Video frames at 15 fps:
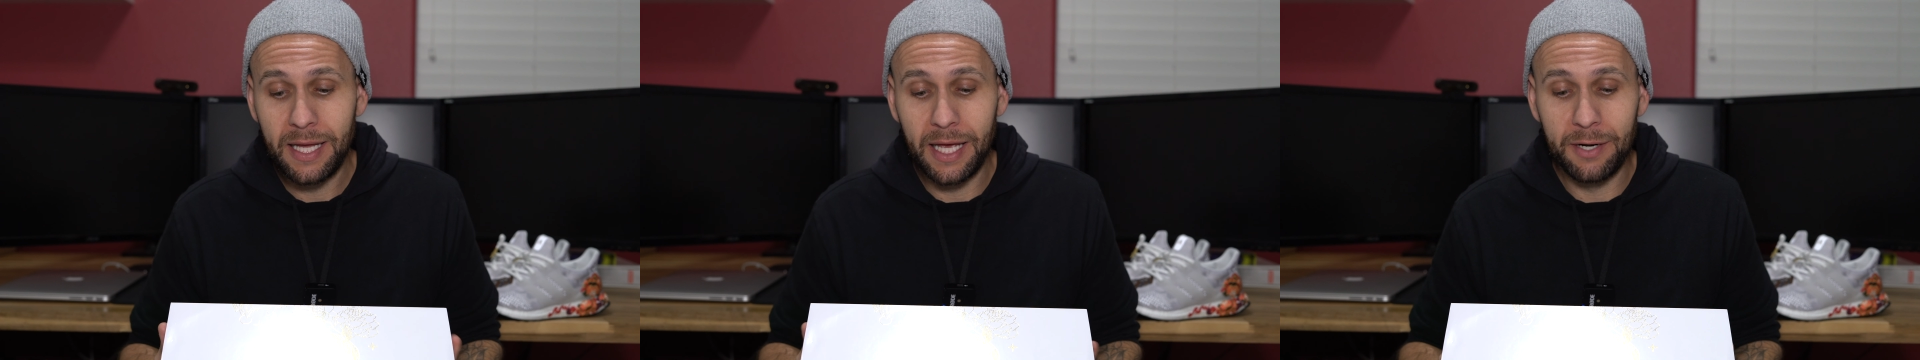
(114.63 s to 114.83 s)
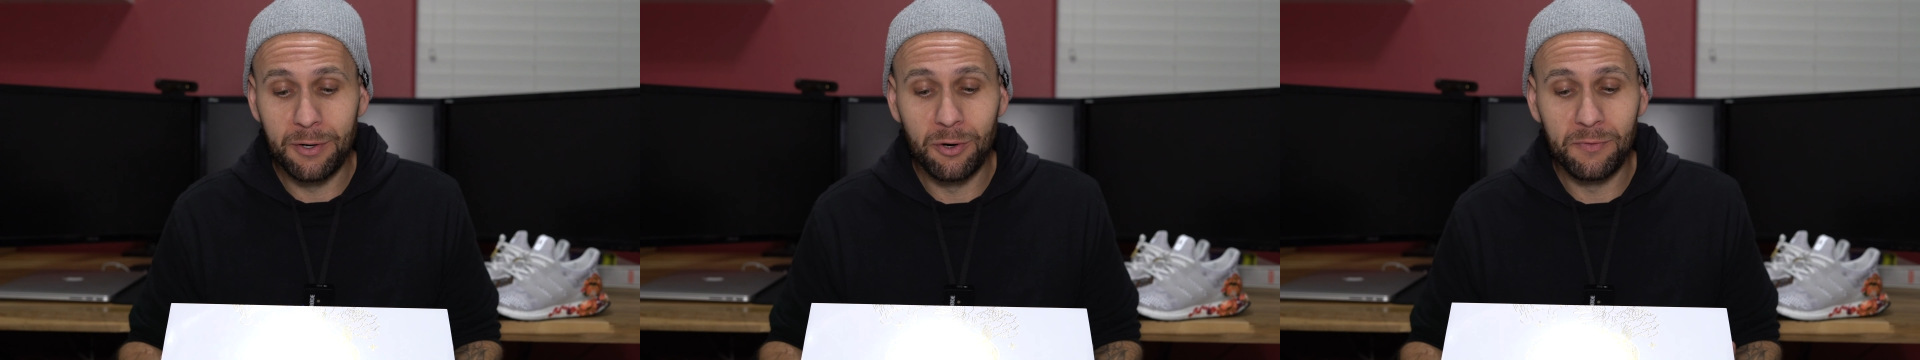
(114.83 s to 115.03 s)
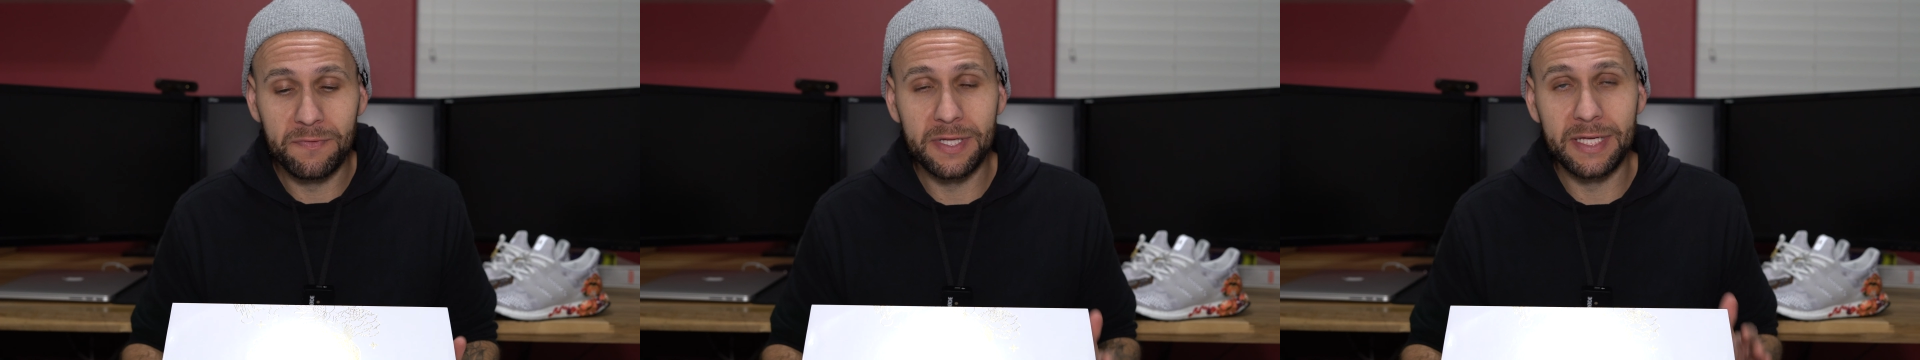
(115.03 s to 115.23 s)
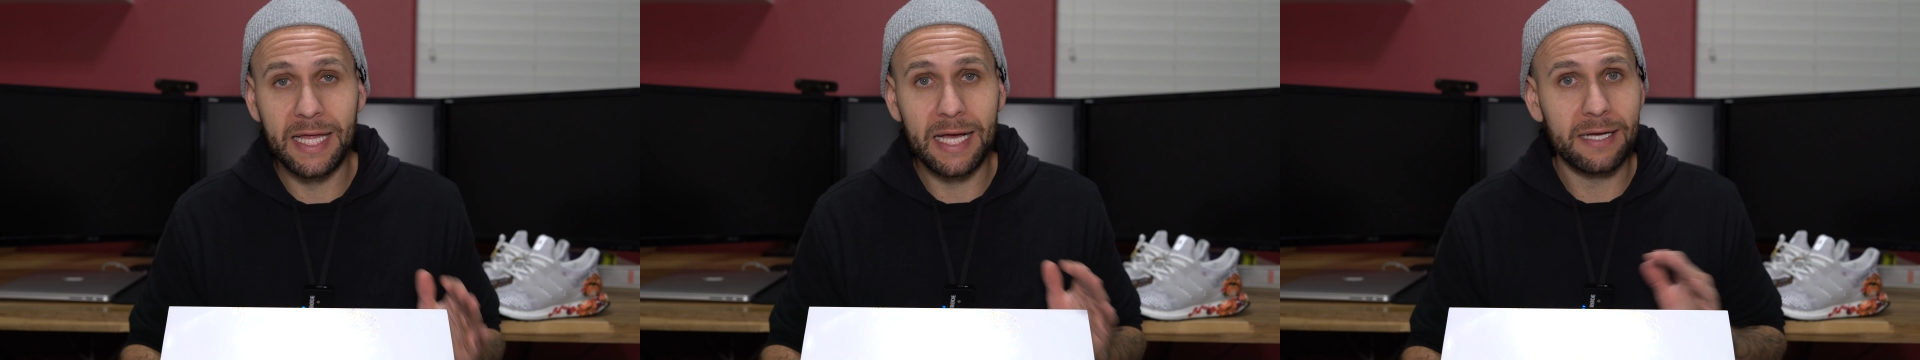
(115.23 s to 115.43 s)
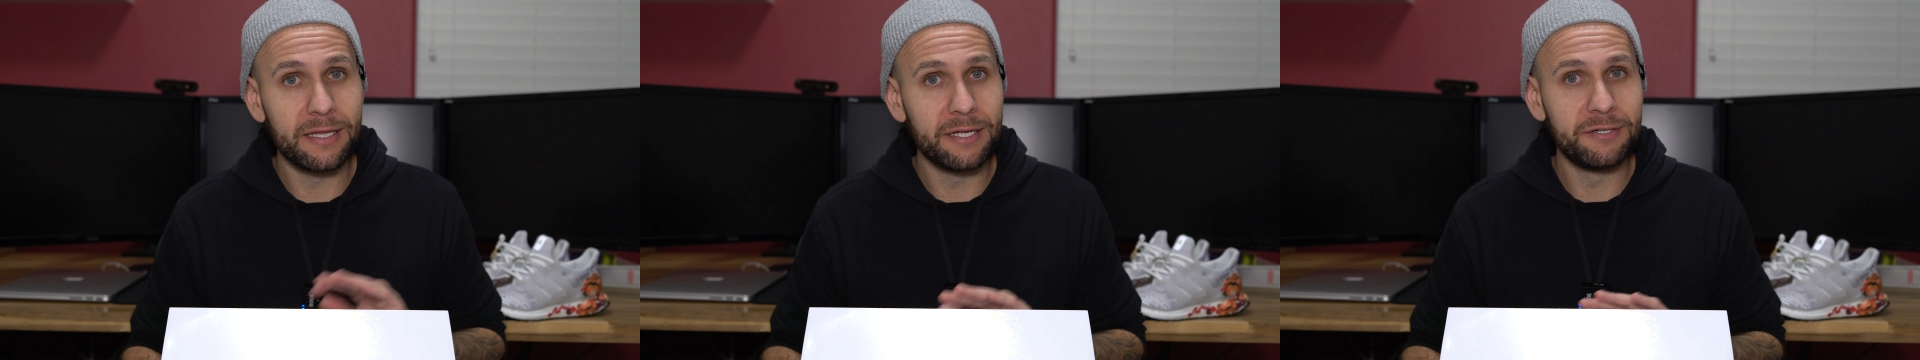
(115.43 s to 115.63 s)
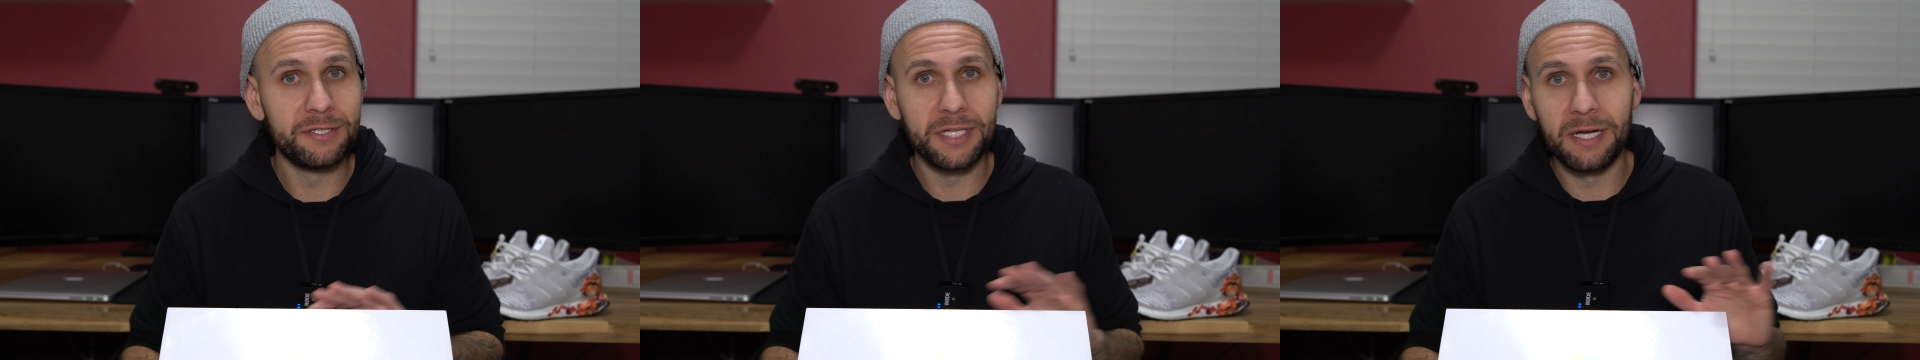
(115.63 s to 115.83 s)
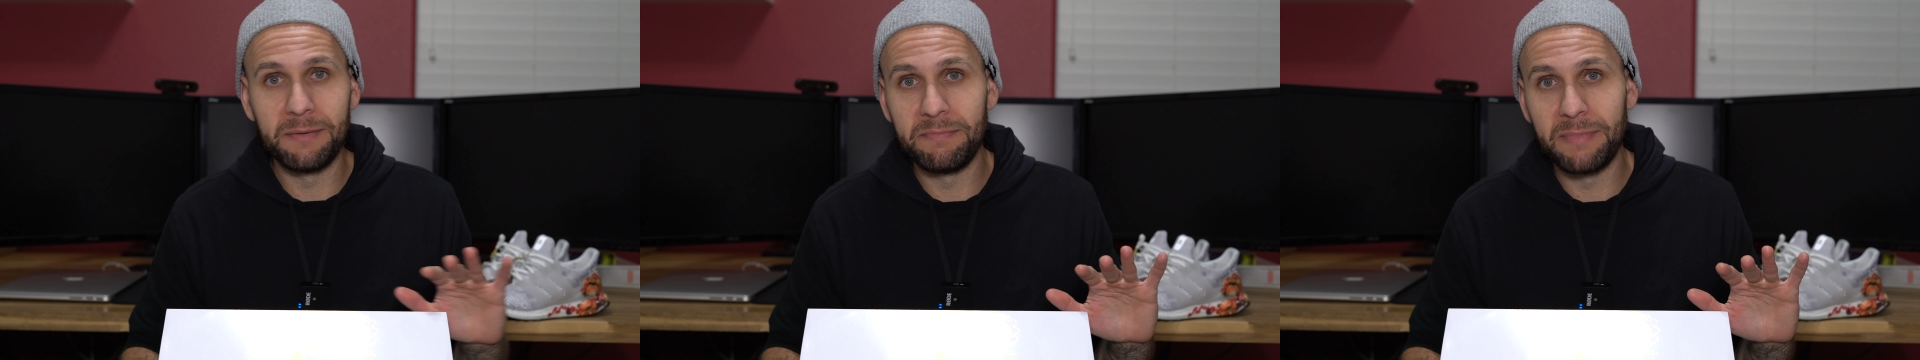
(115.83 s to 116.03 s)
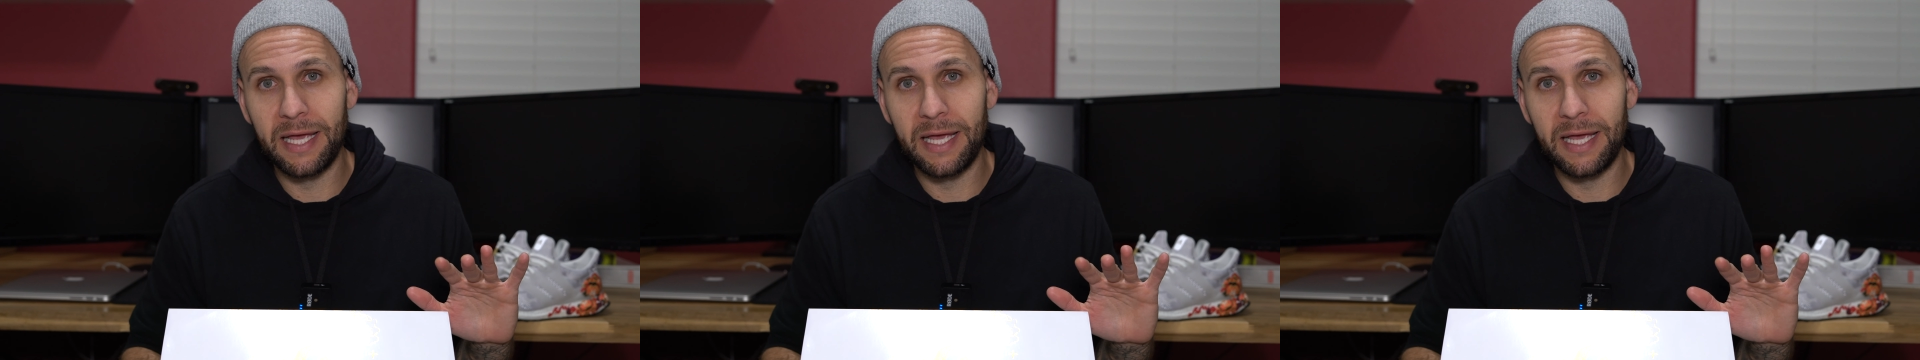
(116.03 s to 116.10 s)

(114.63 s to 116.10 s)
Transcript: and hopefully that clears up